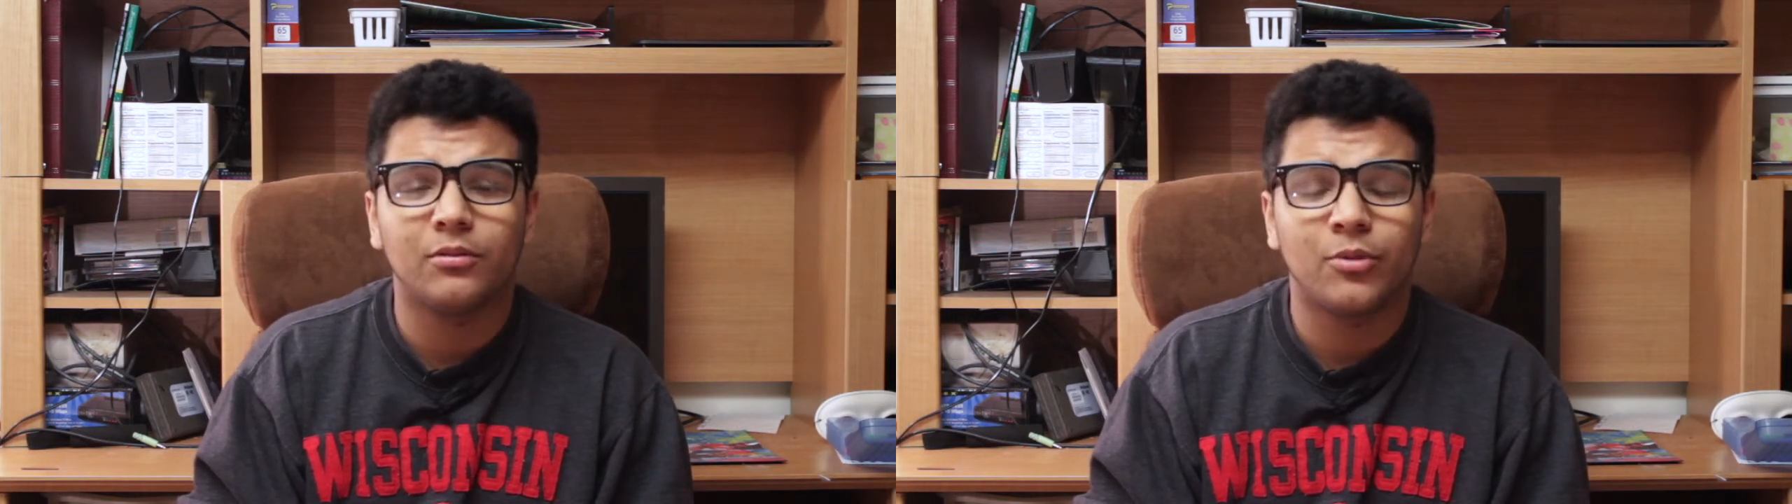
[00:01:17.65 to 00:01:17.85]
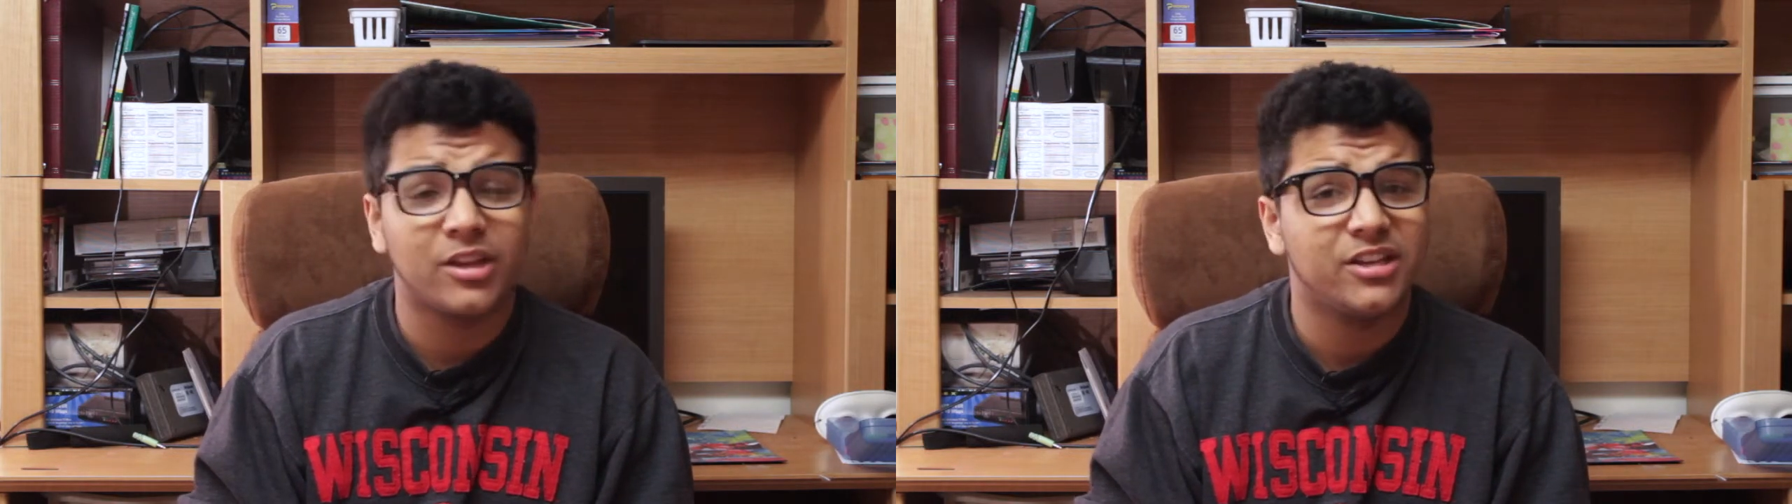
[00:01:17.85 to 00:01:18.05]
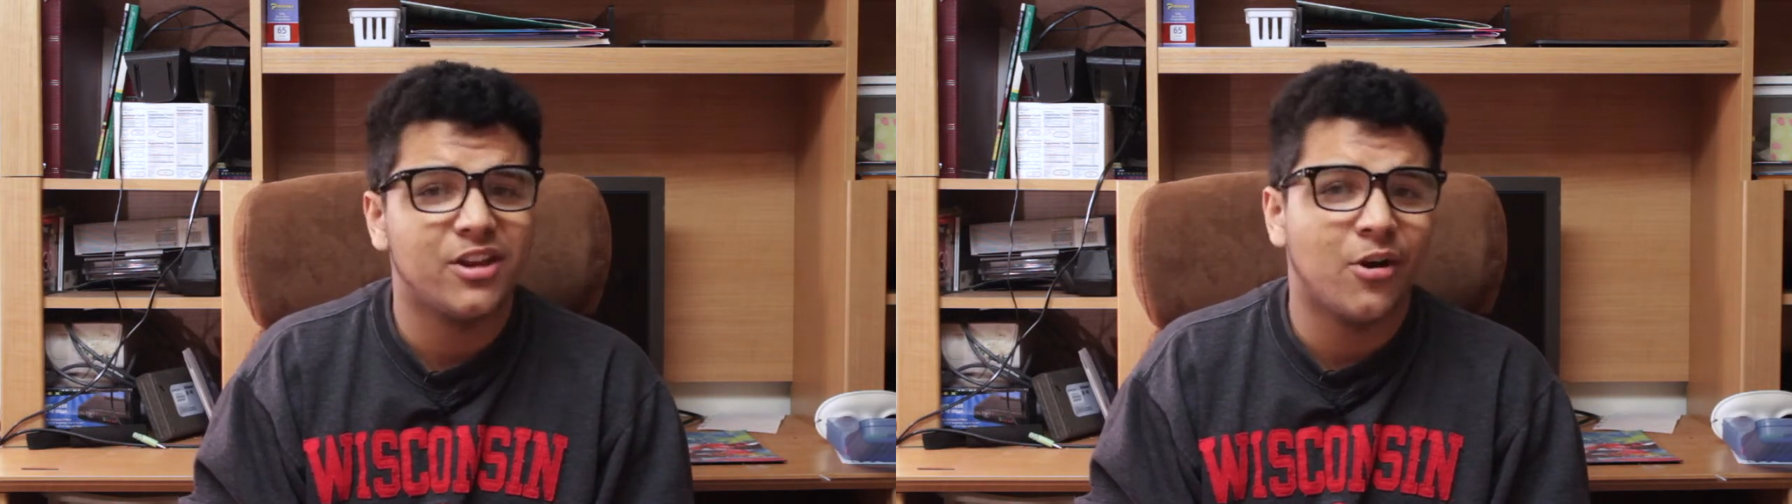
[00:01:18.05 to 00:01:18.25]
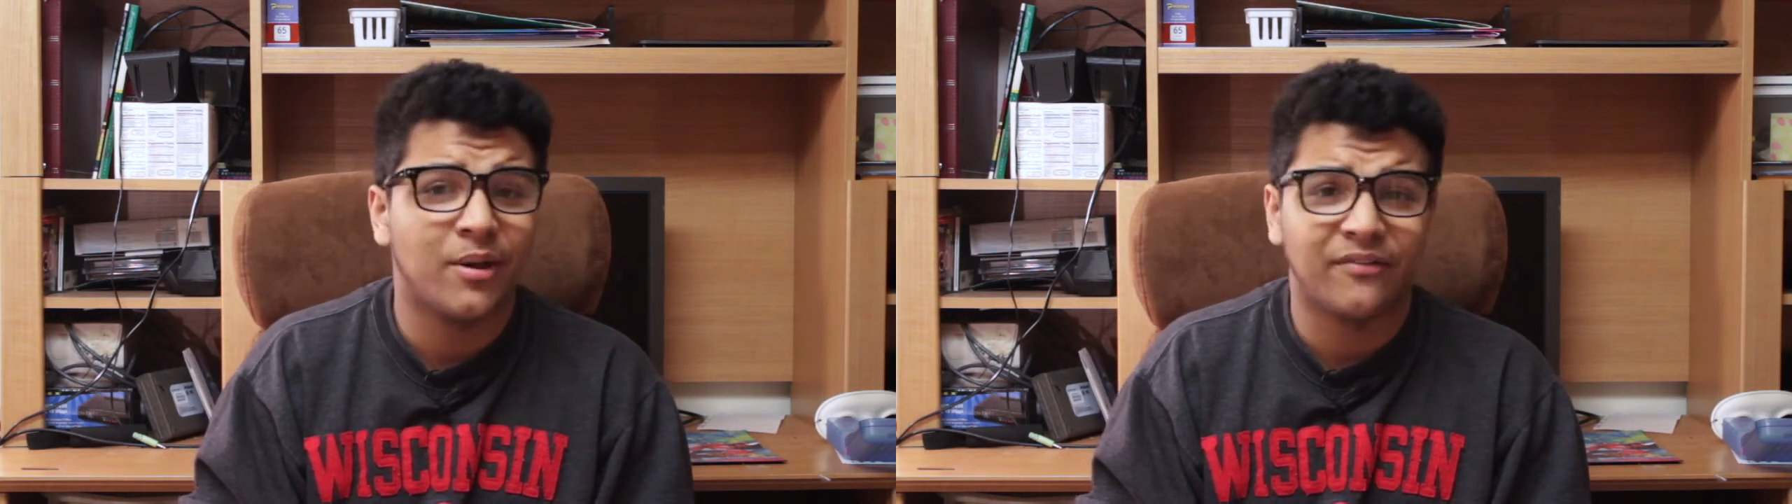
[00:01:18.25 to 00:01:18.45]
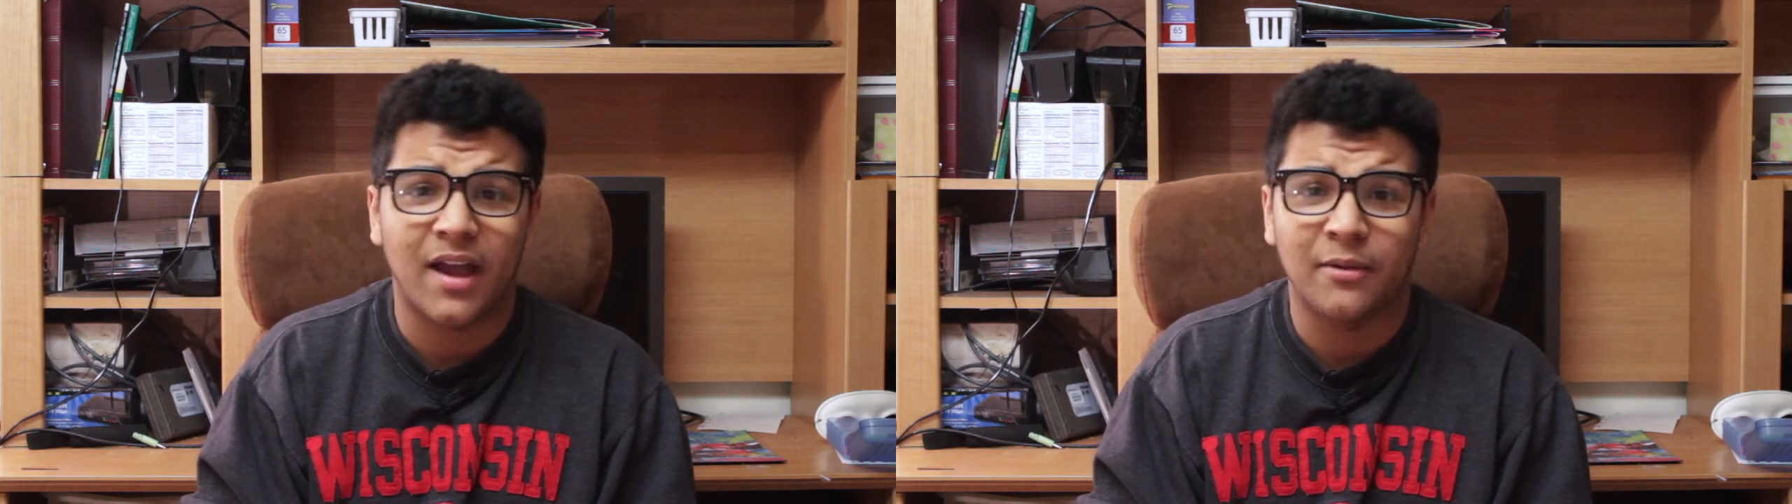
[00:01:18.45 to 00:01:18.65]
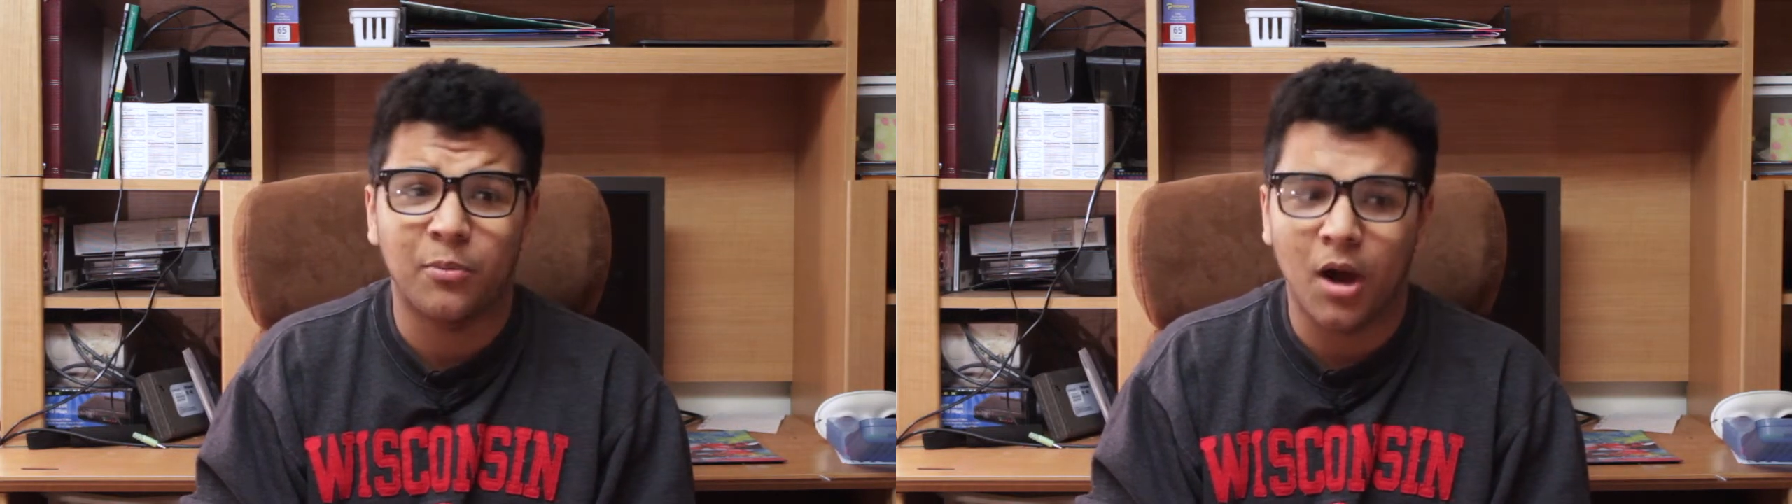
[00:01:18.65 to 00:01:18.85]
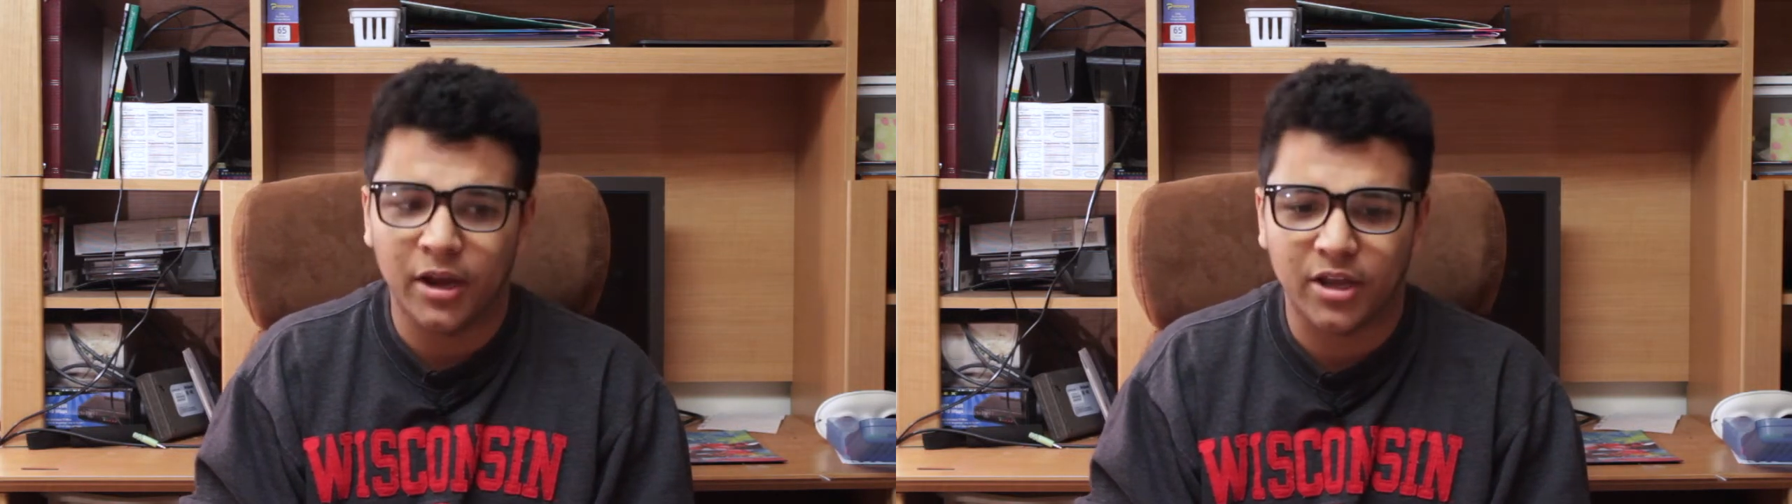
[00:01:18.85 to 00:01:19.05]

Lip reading: really know if I want